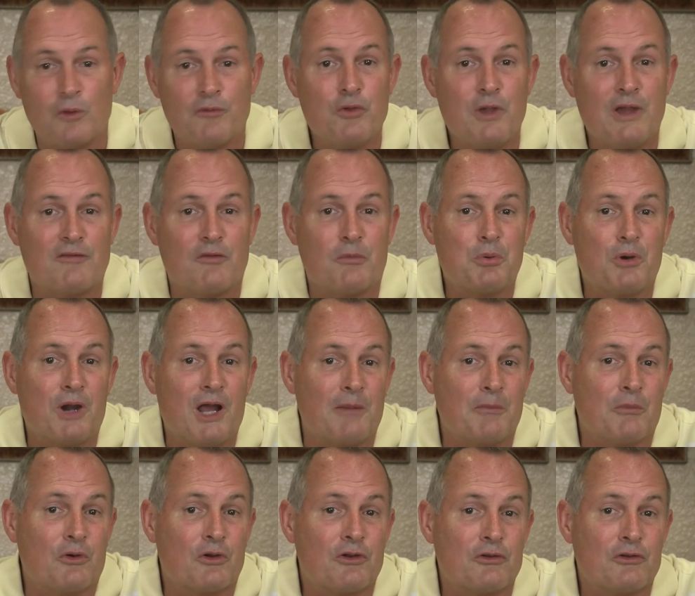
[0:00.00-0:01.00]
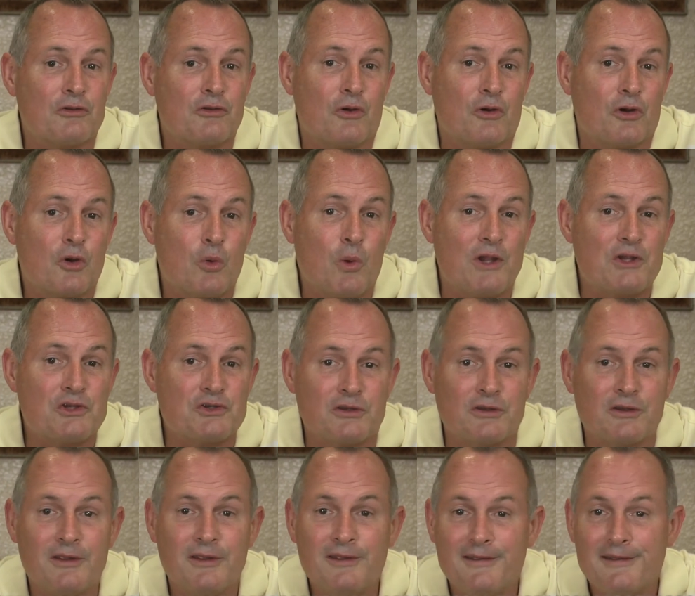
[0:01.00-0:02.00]
Or if a problem or
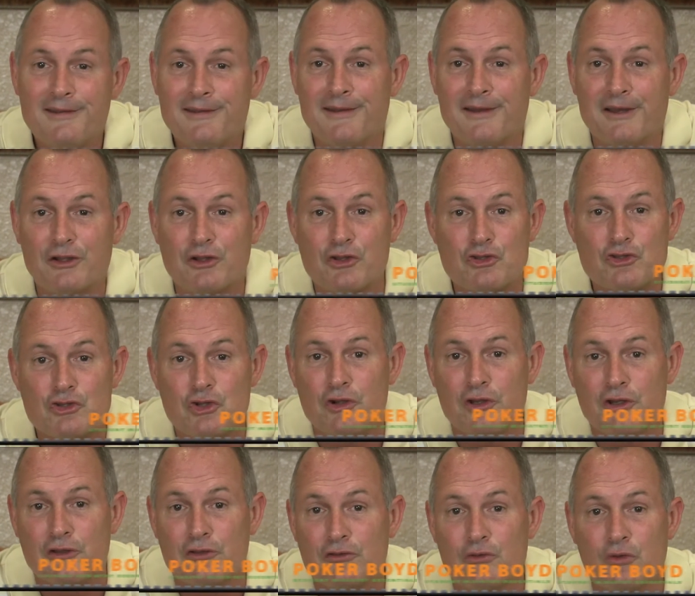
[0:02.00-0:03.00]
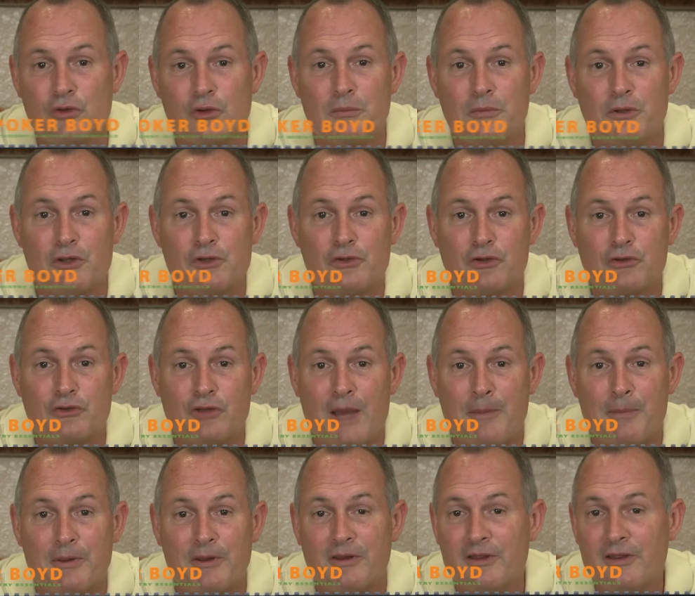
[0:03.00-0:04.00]
question concerning a student ministry
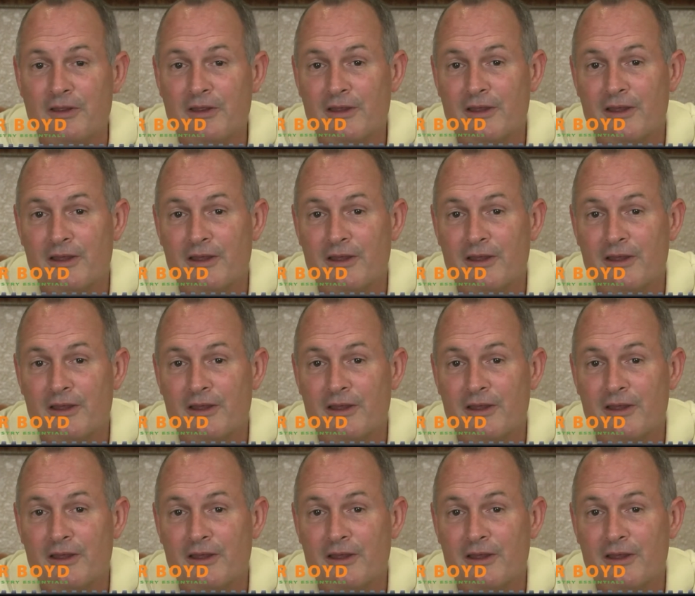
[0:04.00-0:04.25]
topic,